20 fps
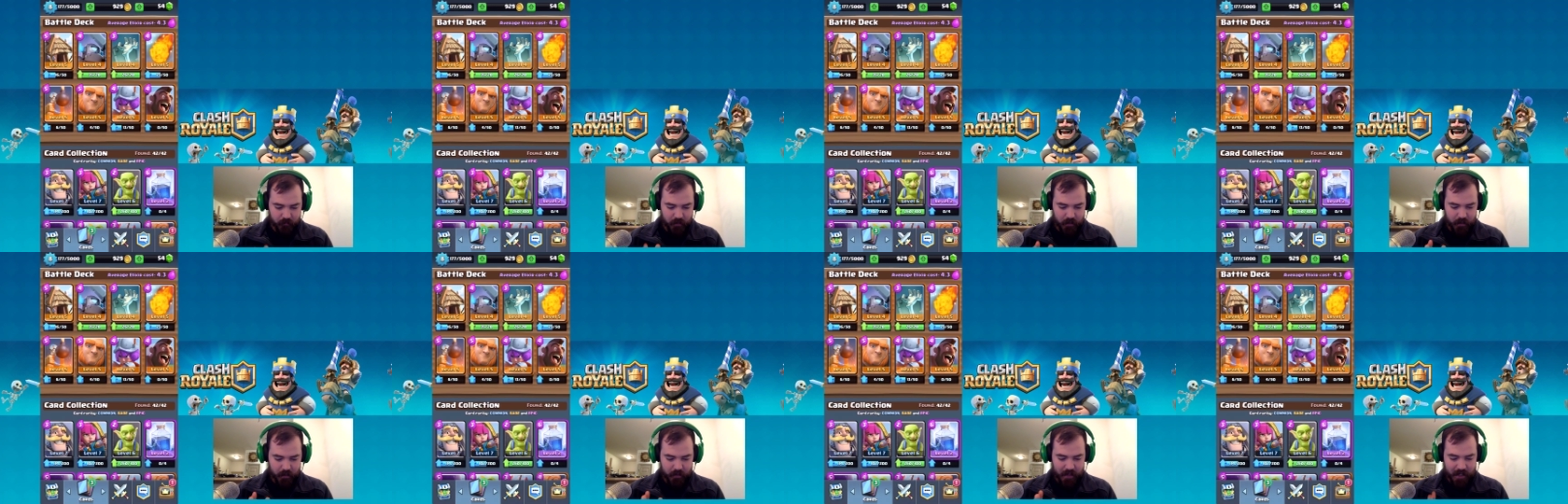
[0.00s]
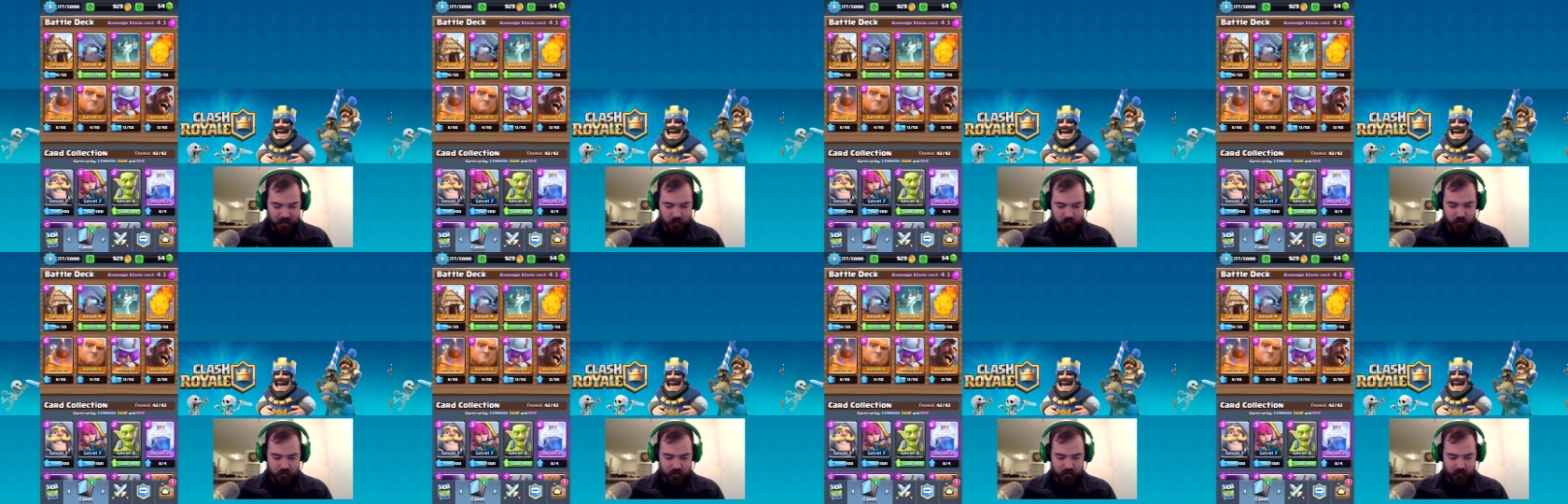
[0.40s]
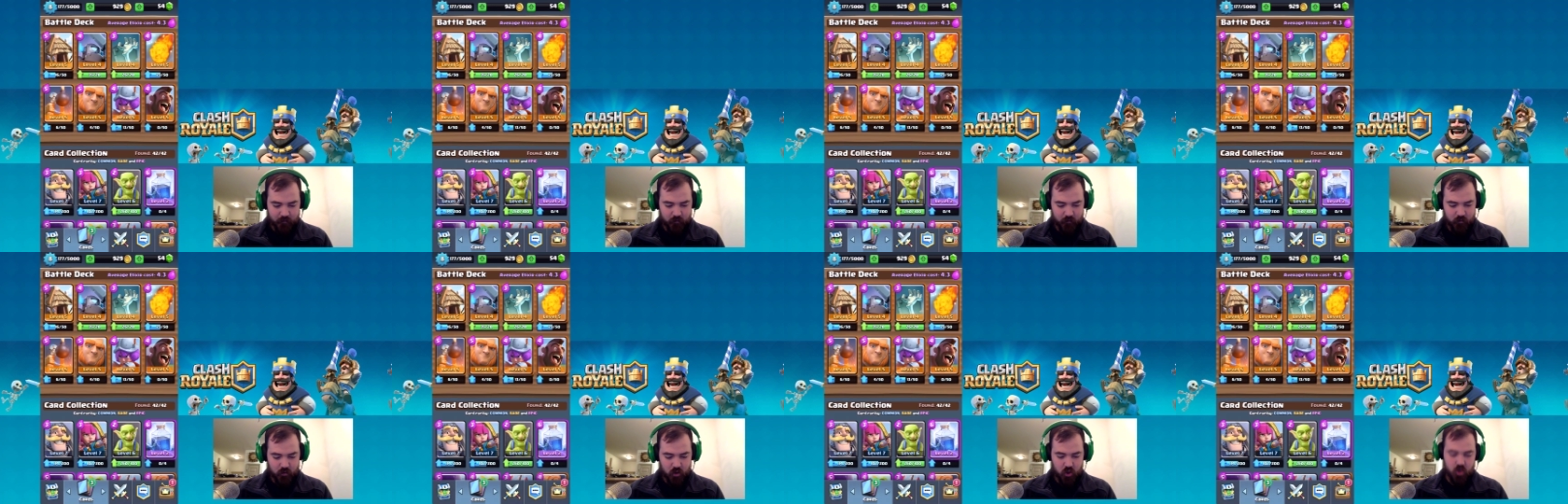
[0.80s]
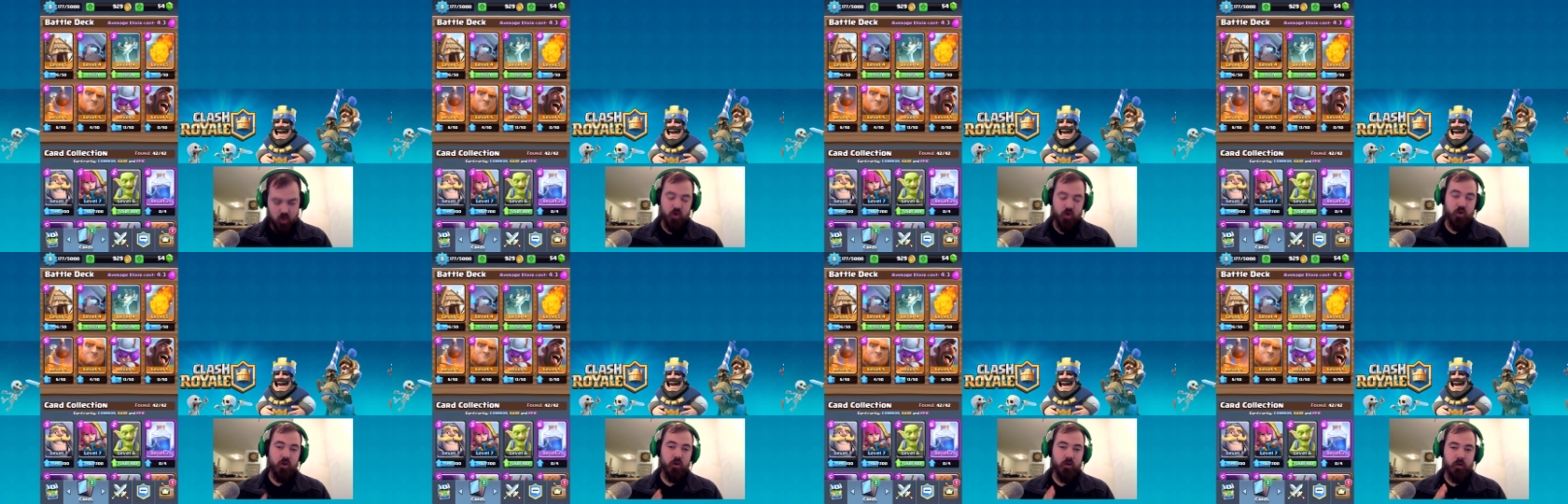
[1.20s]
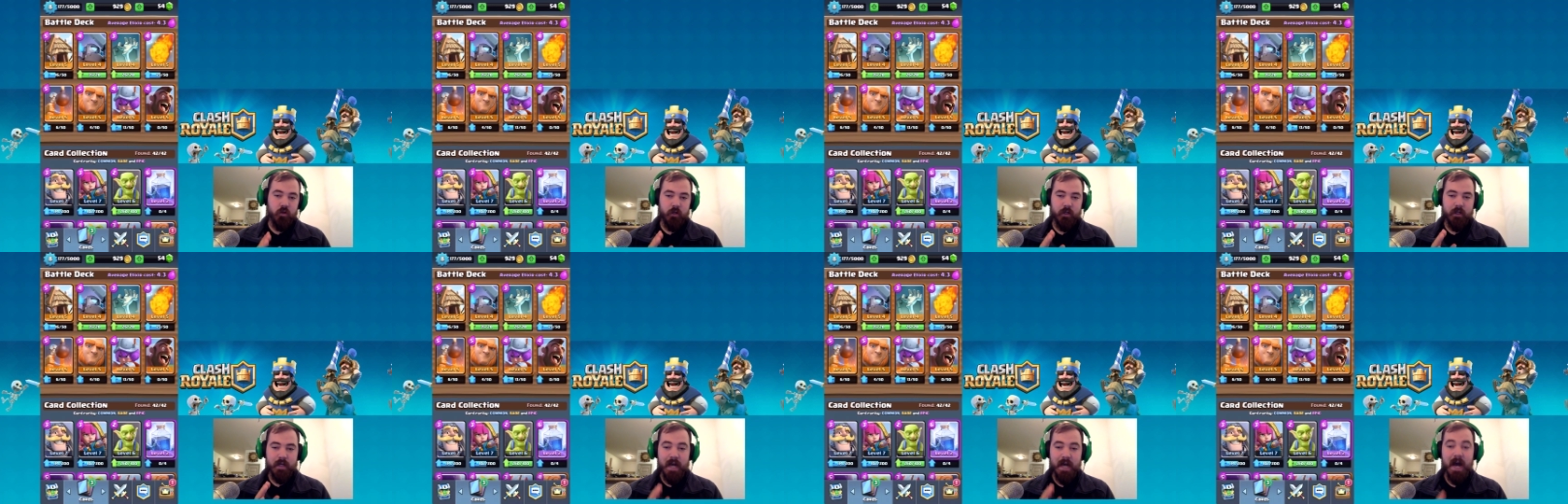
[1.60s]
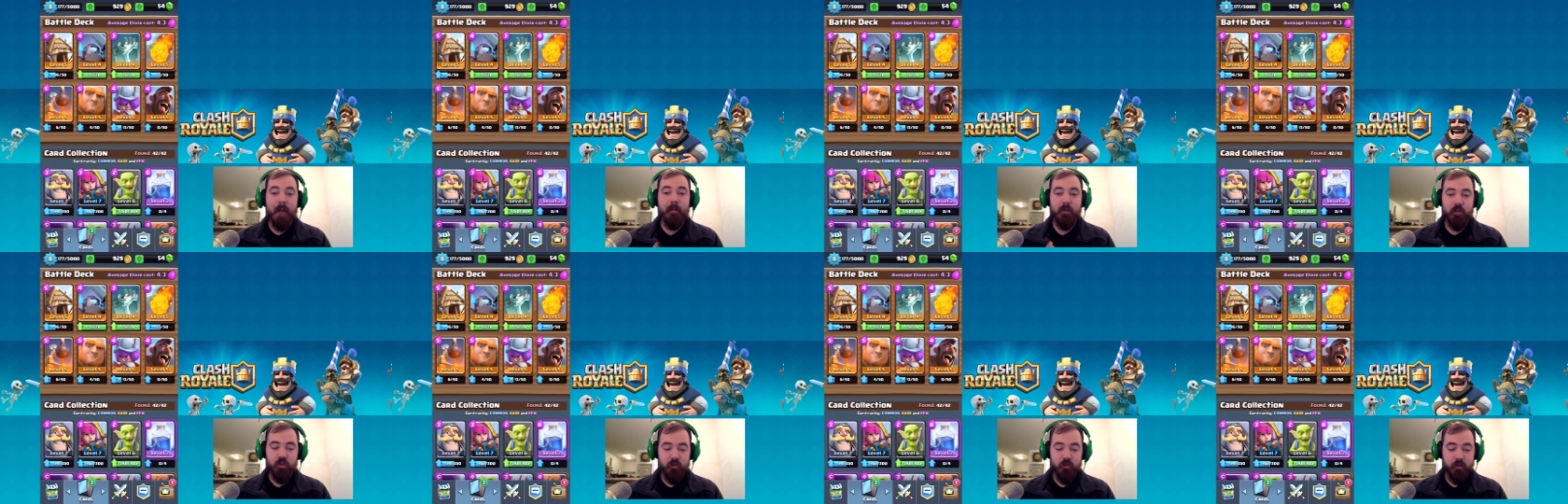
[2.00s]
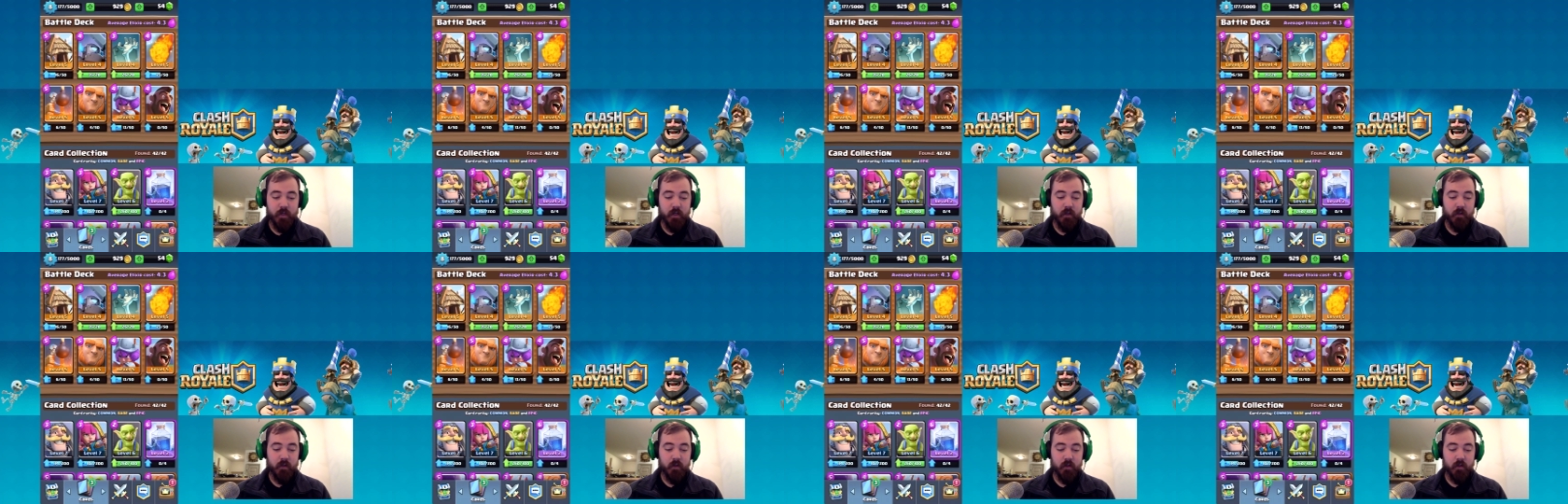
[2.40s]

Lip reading: that's what level your common should be.